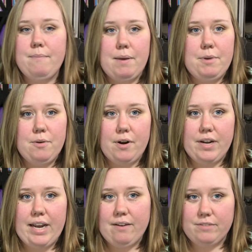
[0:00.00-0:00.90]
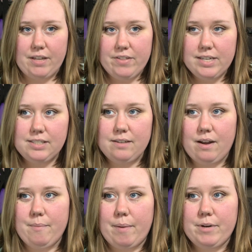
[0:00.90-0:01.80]
Maybe you already have done this.
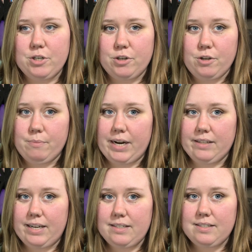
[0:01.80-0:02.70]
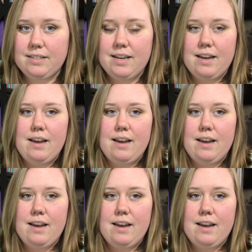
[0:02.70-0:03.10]
I'm going to show you my list.